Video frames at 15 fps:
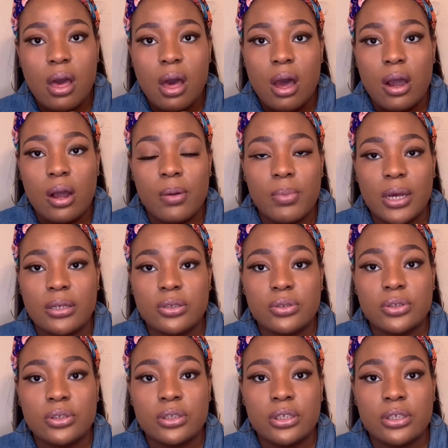Um, I
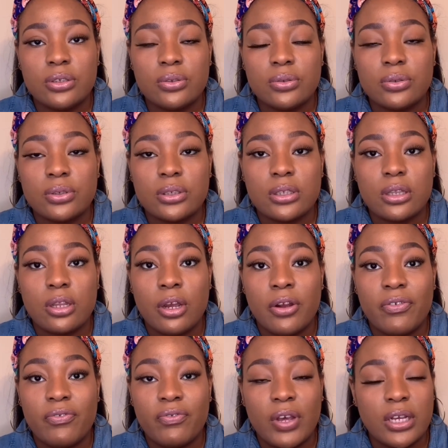usually use their
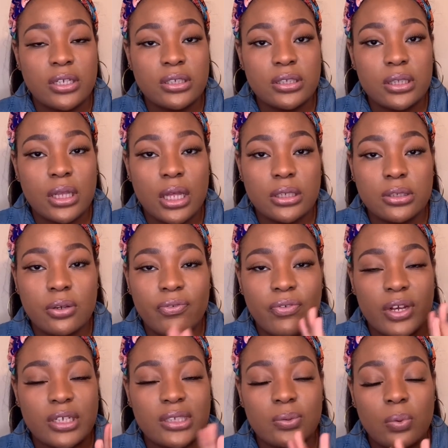face cleanser,
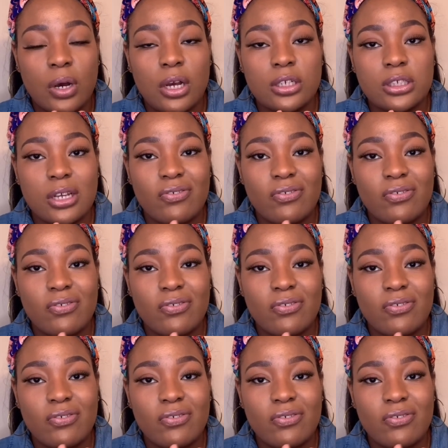face wash.